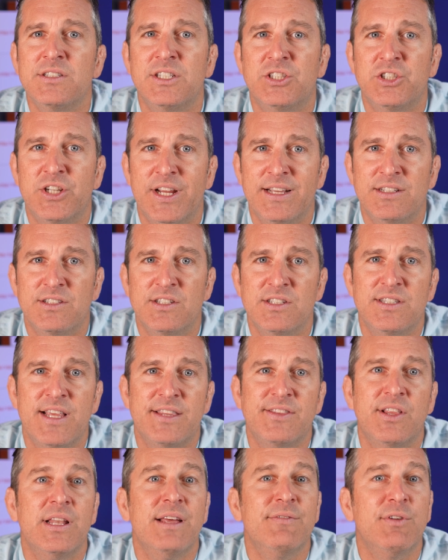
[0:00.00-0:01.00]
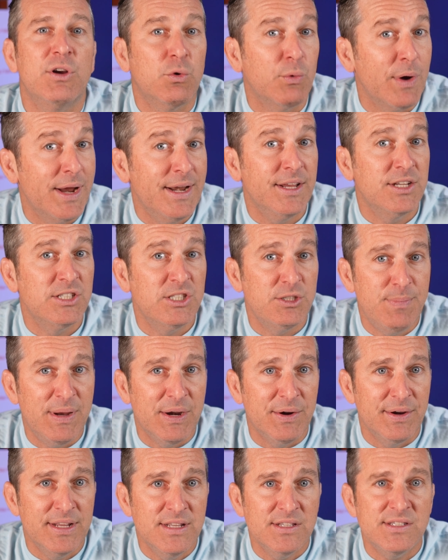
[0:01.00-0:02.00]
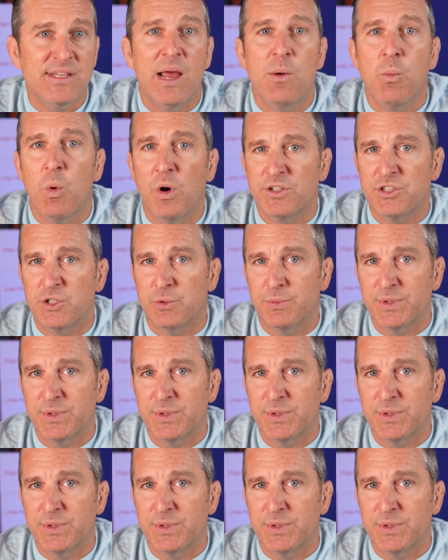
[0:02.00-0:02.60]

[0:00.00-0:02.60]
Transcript: the chances that they'll have a great experience and want to